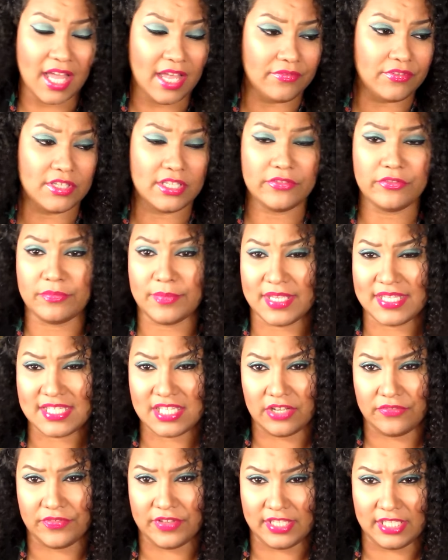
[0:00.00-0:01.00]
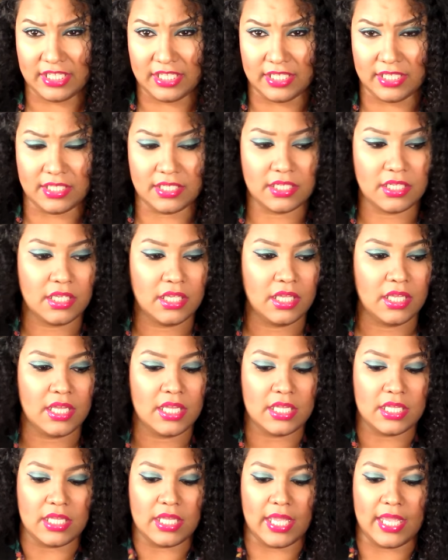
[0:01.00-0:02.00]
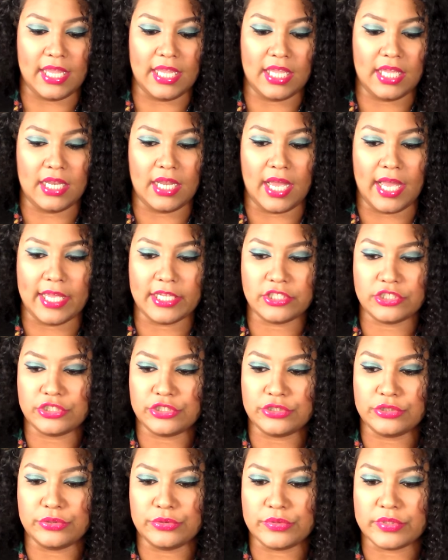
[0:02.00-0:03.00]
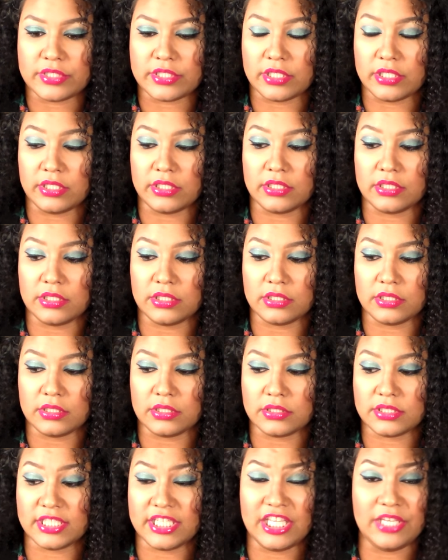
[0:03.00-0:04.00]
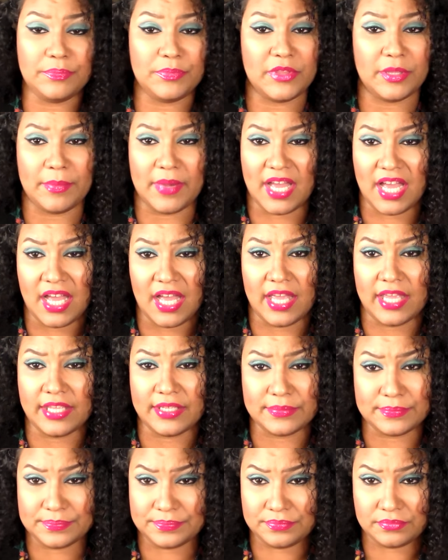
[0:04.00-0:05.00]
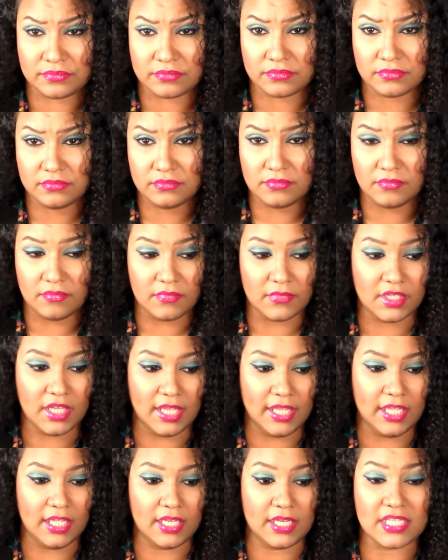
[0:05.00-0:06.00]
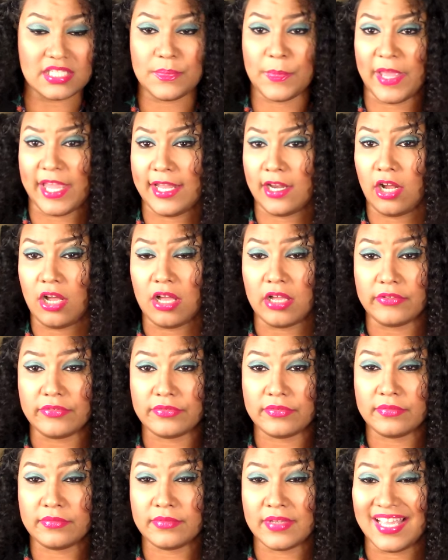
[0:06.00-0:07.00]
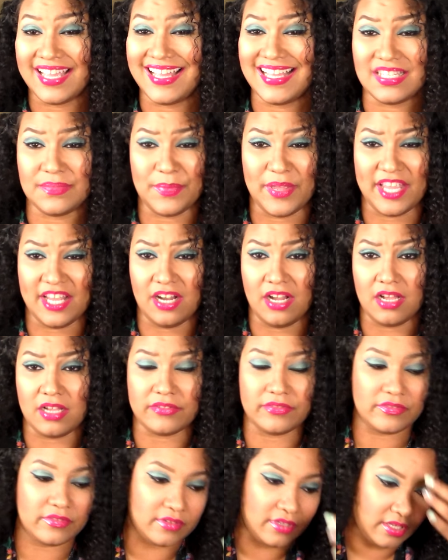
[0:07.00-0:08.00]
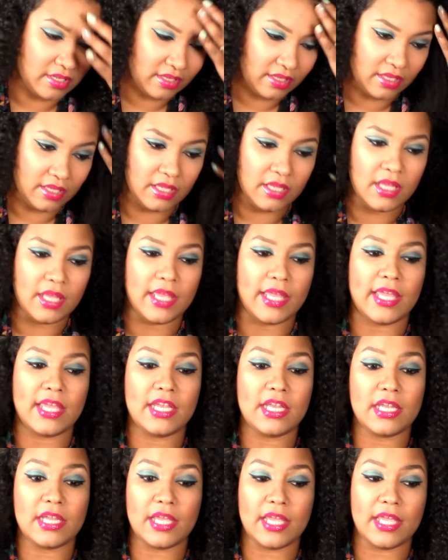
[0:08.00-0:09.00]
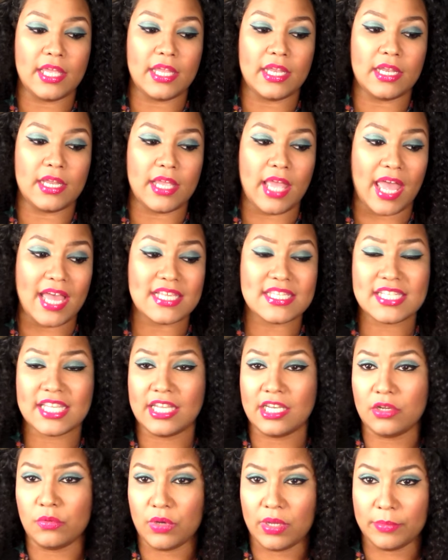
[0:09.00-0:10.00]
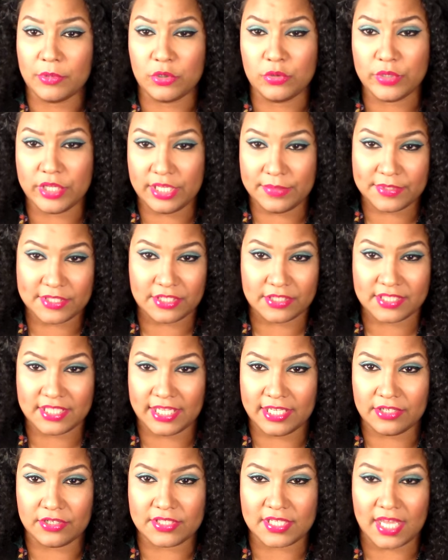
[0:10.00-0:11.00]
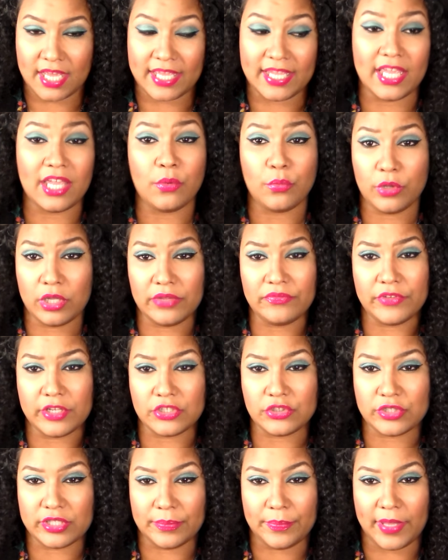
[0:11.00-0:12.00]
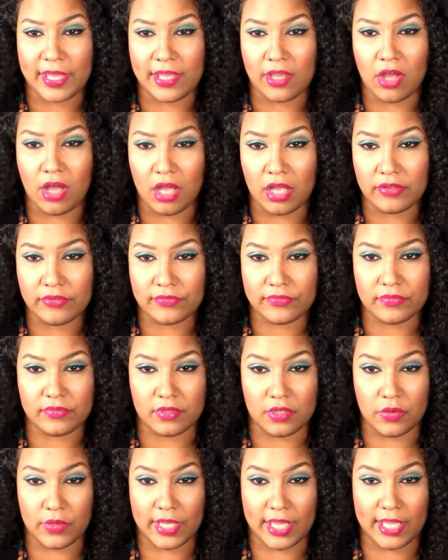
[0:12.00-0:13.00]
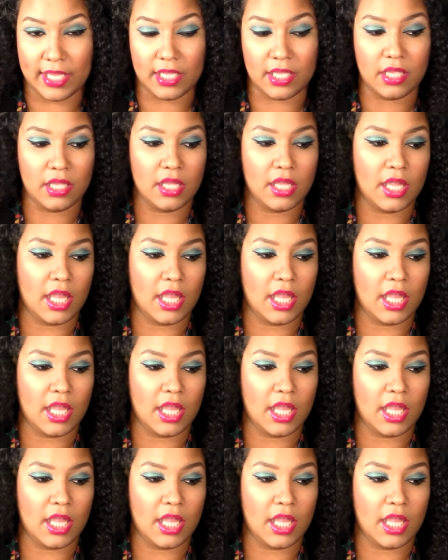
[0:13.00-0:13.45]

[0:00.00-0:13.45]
I have to live with myself in the end. And I choose to keep them high. And it's paid off. It has paid off. It and ask any woman who keeps their standards high, it will eventually pay off. Okay?